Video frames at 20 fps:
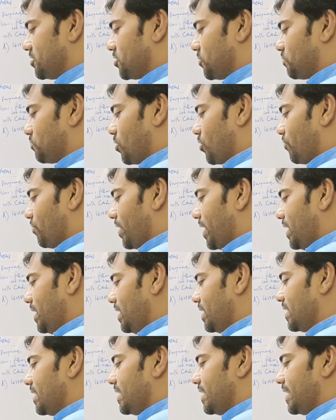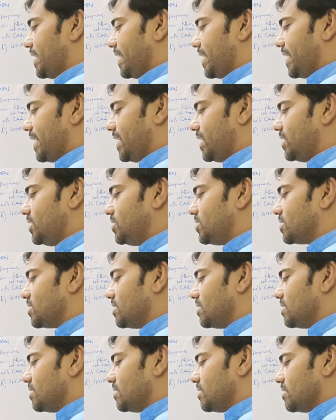So profane is
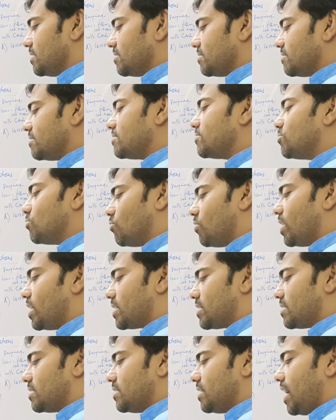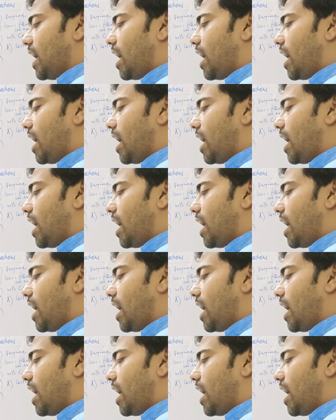what?